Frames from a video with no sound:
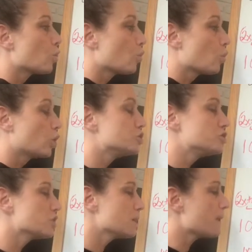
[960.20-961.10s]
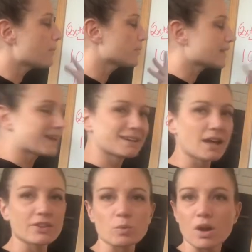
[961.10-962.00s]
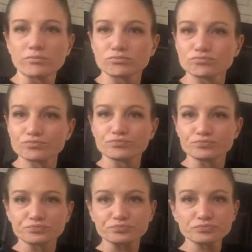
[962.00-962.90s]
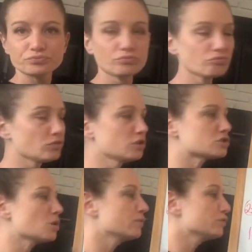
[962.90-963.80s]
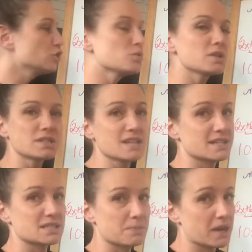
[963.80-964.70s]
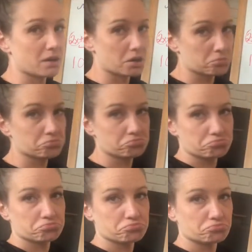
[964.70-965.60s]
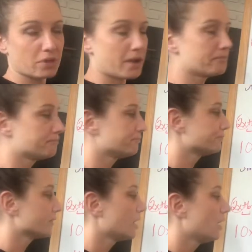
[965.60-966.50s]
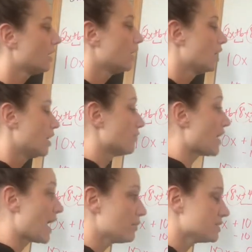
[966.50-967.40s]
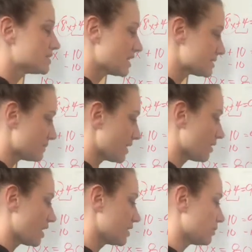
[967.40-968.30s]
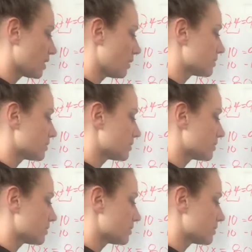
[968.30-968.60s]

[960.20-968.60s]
Could you come up with like another one? So if you were the test maker, right? If I were the test maker, I know what I would